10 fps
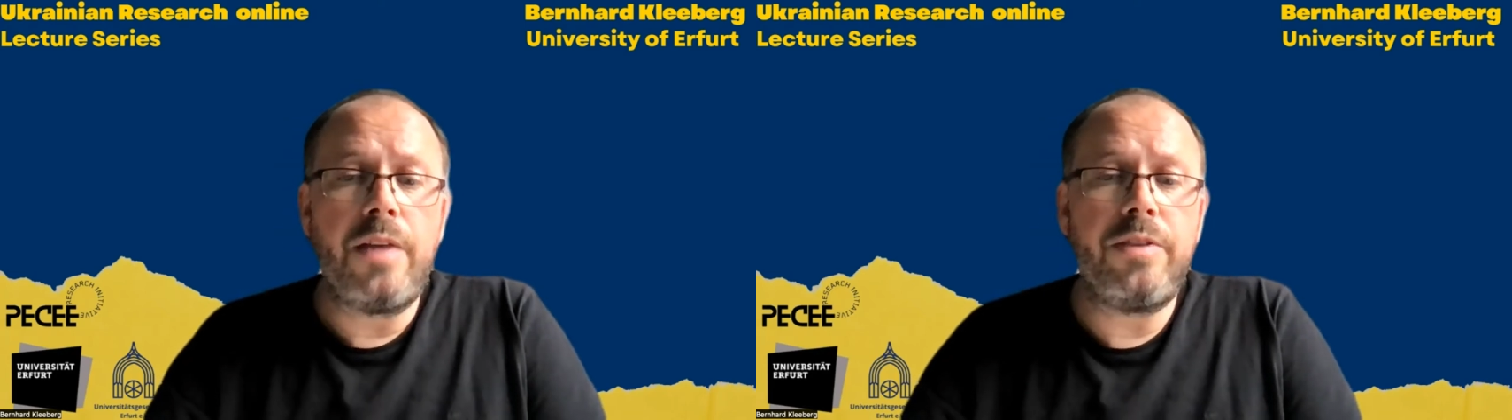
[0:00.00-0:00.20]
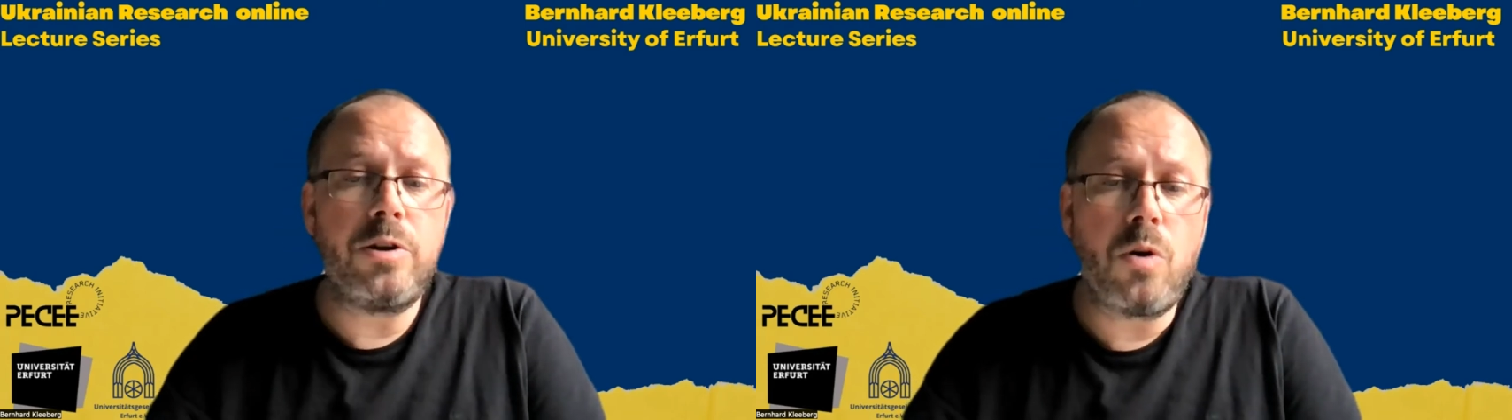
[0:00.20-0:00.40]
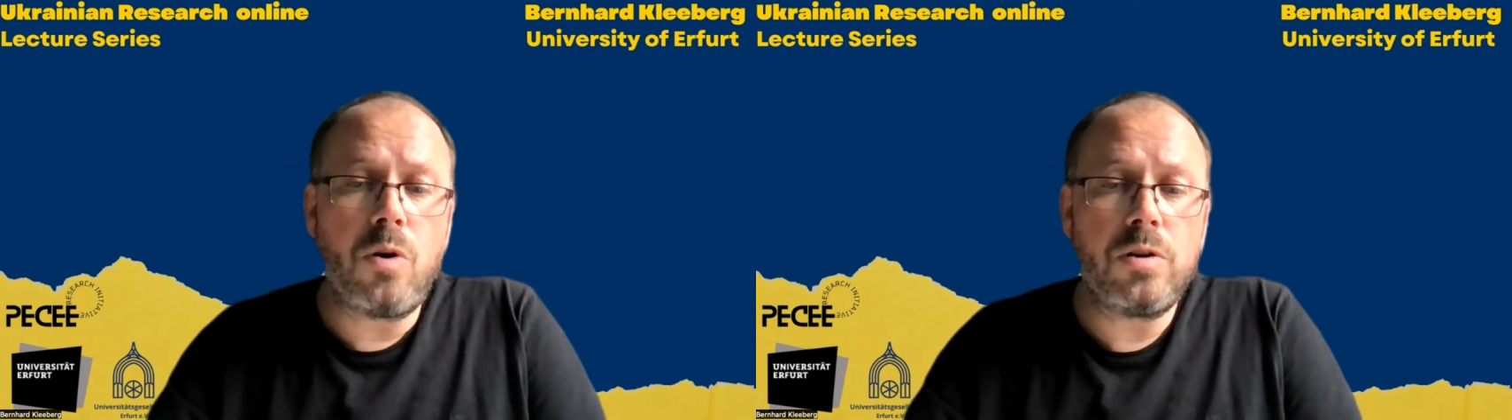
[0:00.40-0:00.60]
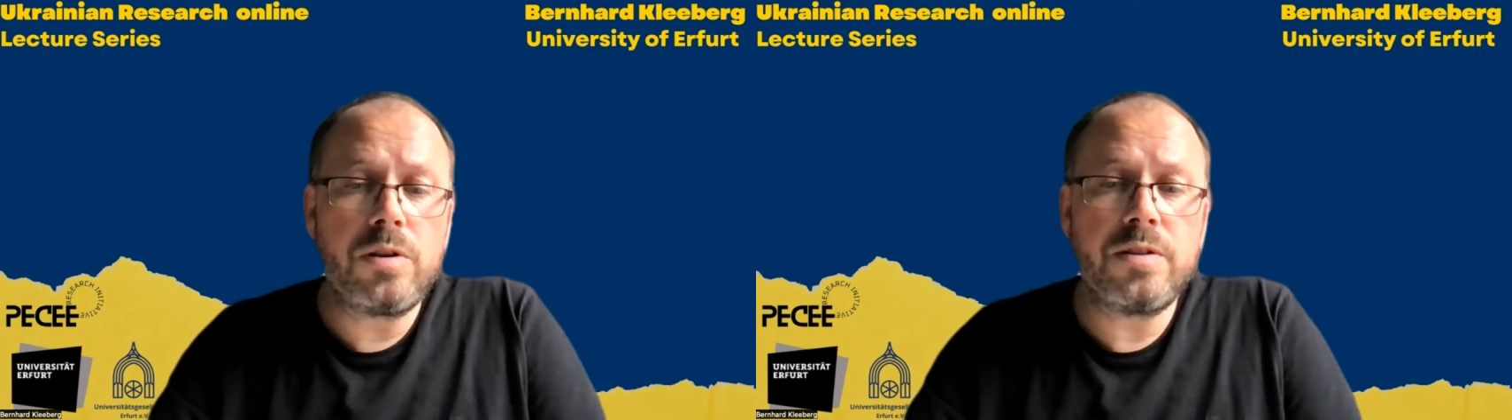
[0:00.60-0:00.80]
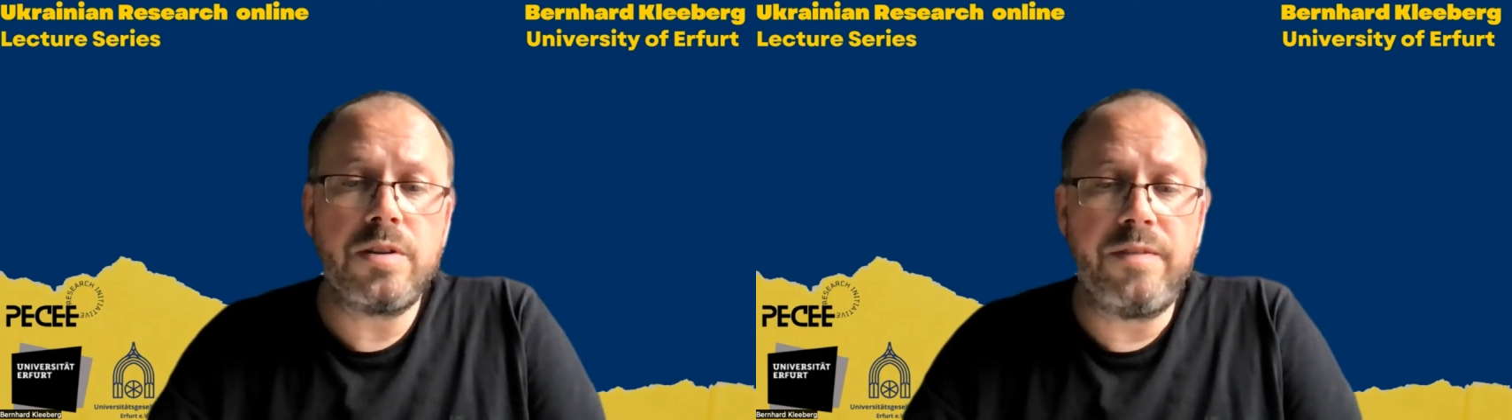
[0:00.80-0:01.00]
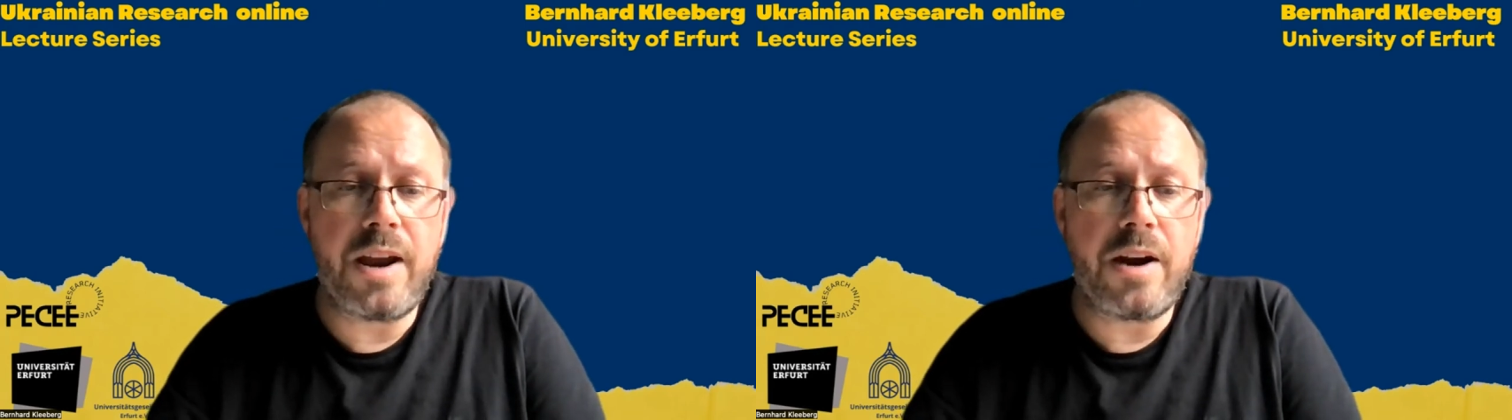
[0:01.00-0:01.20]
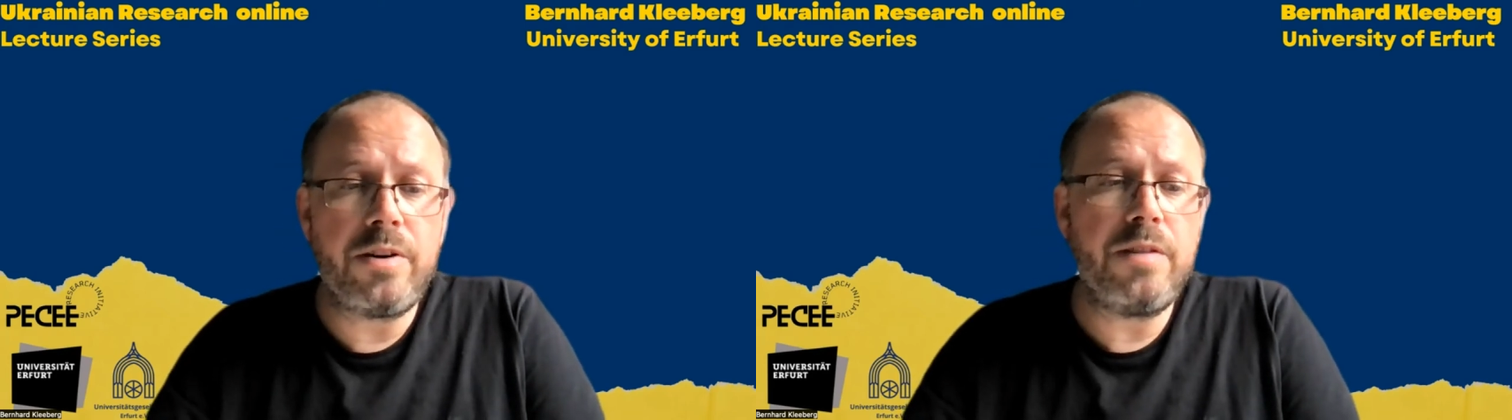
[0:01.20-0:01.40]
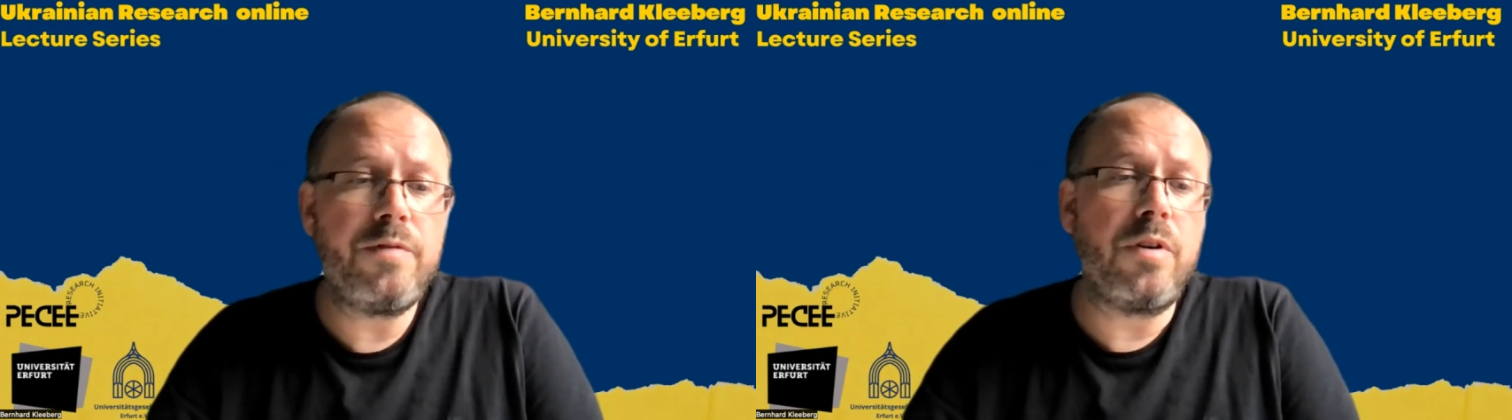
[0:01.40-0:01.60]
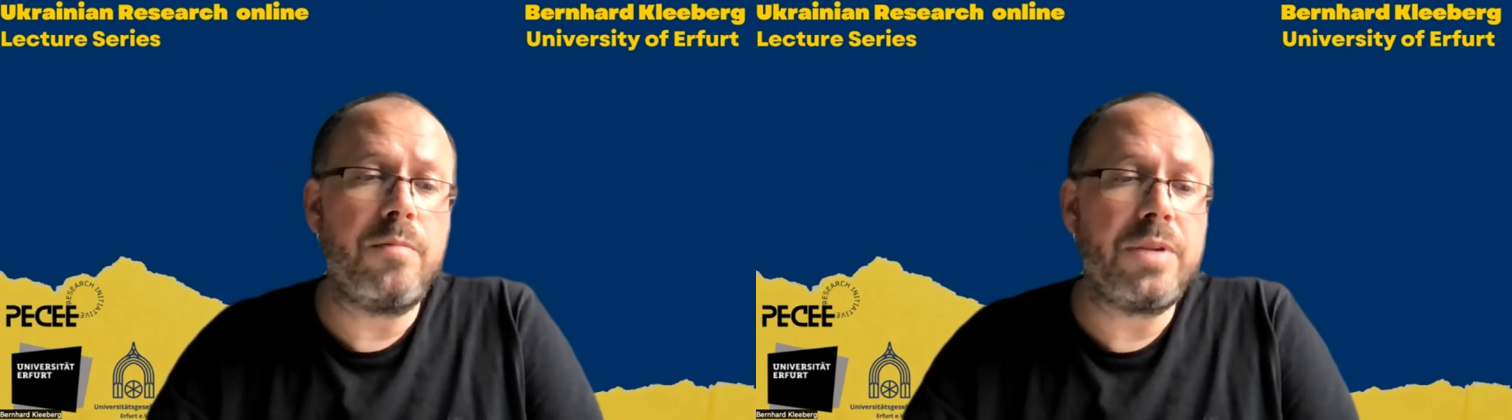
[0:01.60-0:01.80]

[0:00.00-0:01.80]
and the talks vary from